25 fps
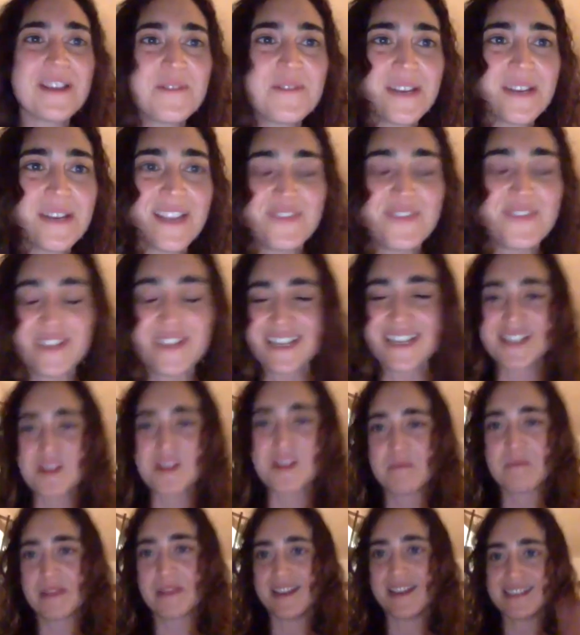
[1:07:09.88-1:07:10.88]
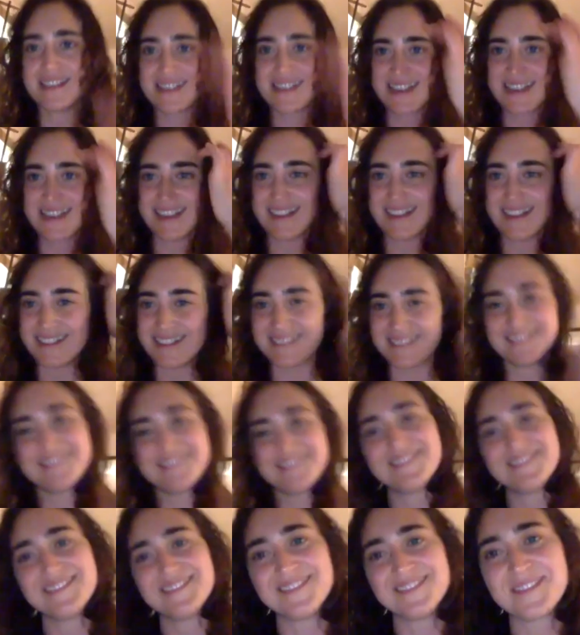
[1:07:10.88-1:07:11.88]
when i finish the phd
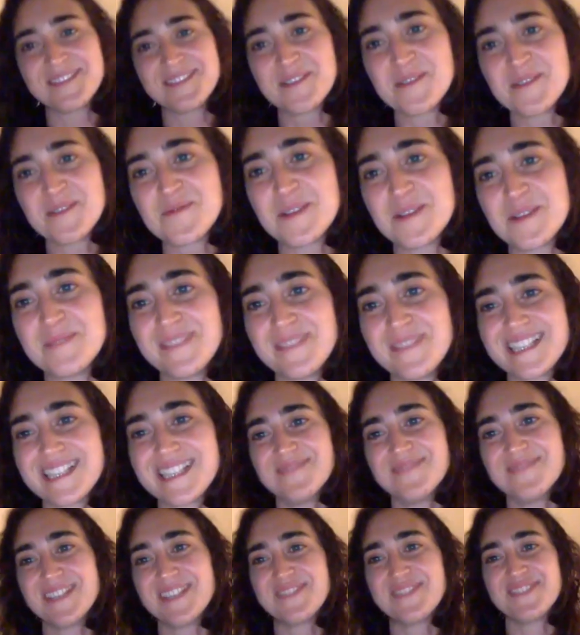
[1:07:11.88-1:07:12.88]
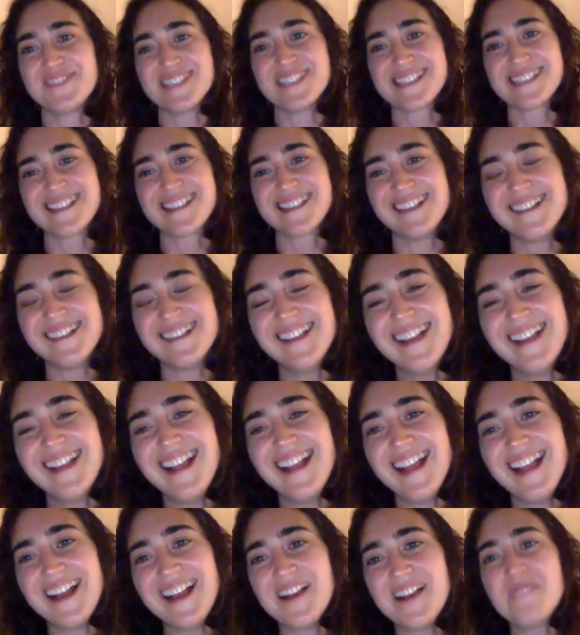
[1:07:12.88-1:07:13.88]
there will be some difference there
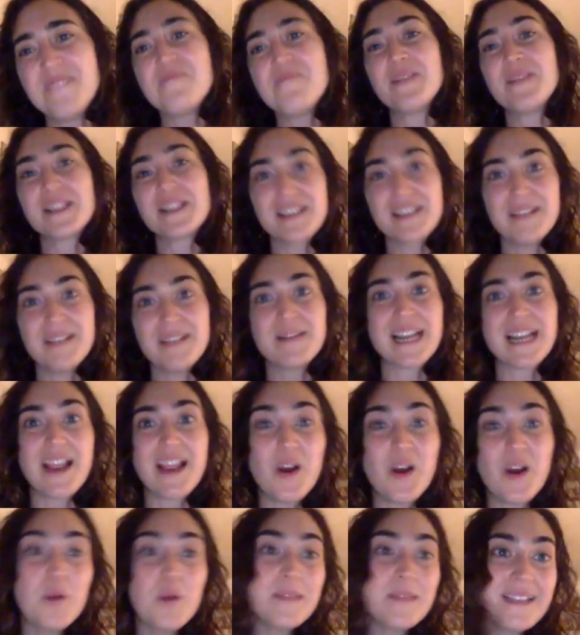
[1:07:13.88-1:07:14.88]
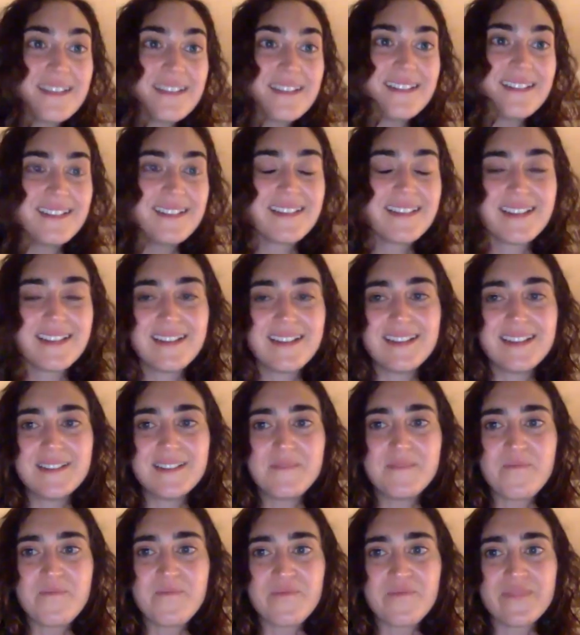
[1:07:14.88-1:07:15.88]
um but but i hope that the
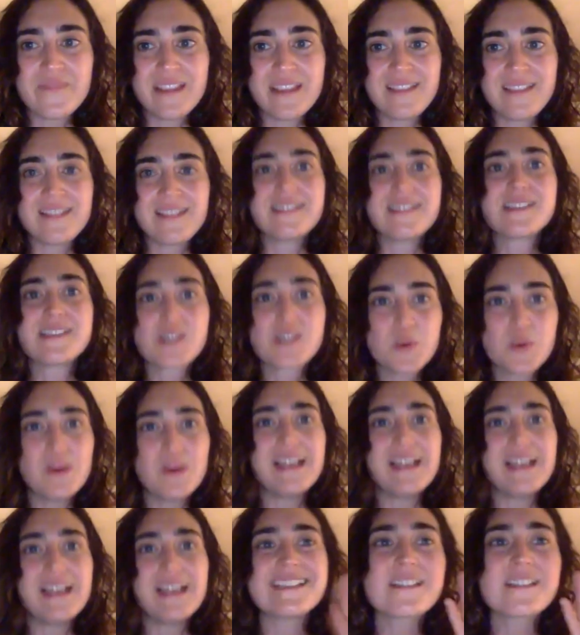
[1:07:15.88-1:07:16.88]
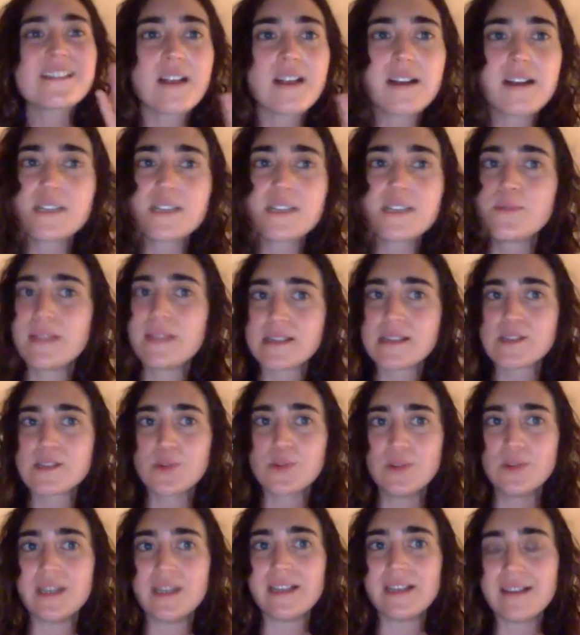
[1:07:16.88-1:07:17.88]
the the school it starts with the
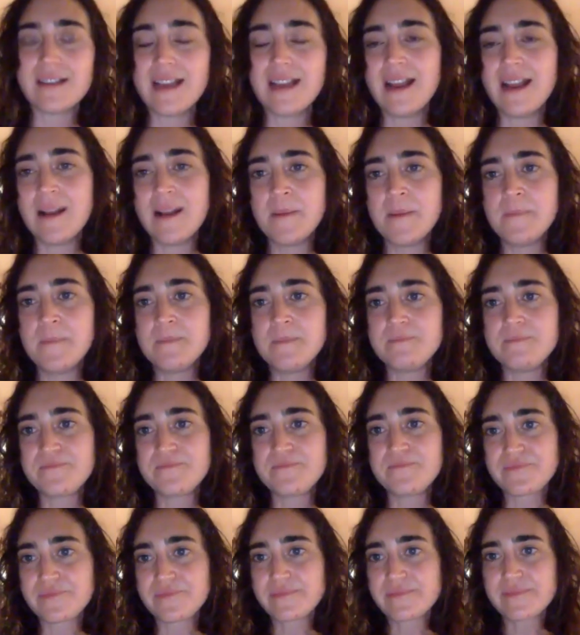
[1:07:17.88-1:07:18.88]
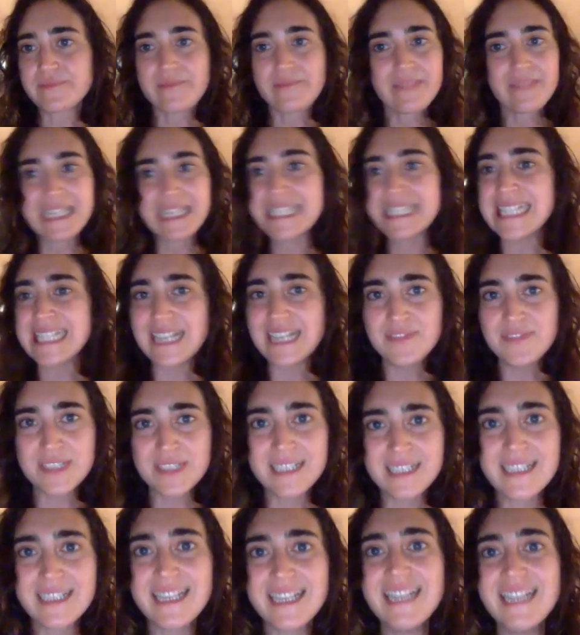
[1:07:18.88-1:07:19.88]
schooling um
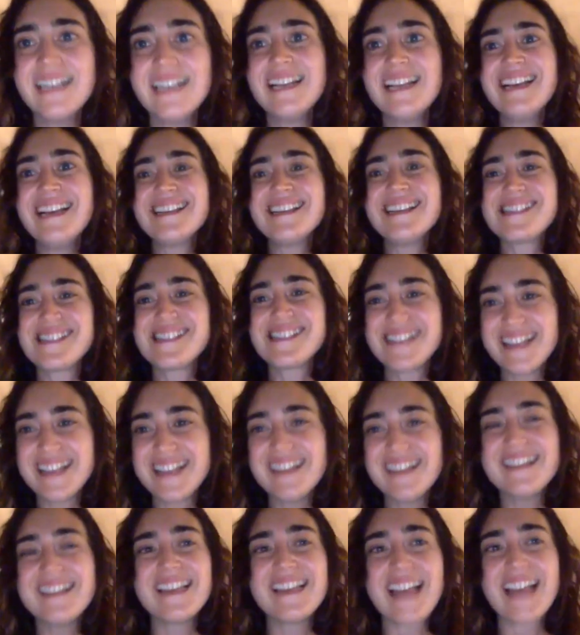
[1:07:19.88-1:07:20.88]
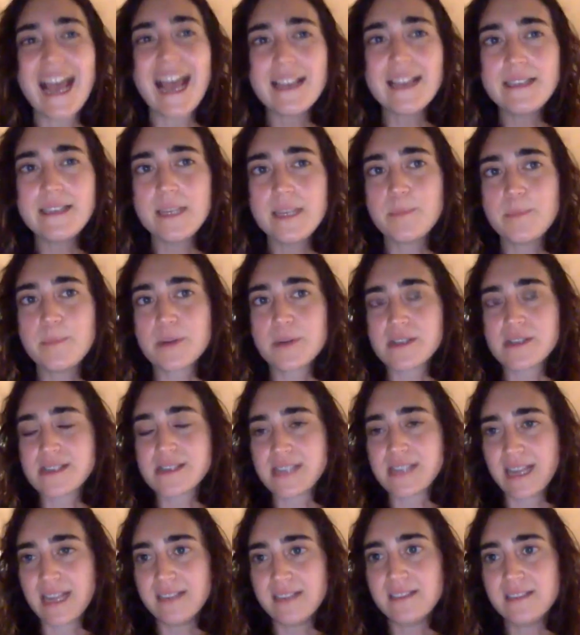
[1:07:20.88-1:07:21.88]
definitely still
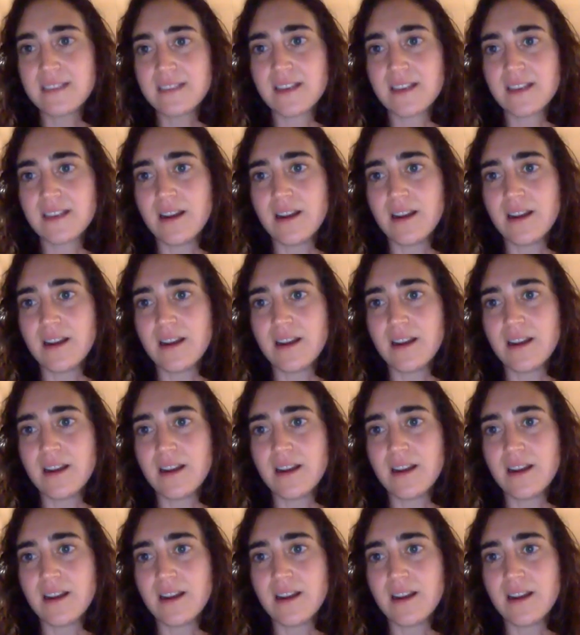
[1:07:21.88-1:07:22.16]
90%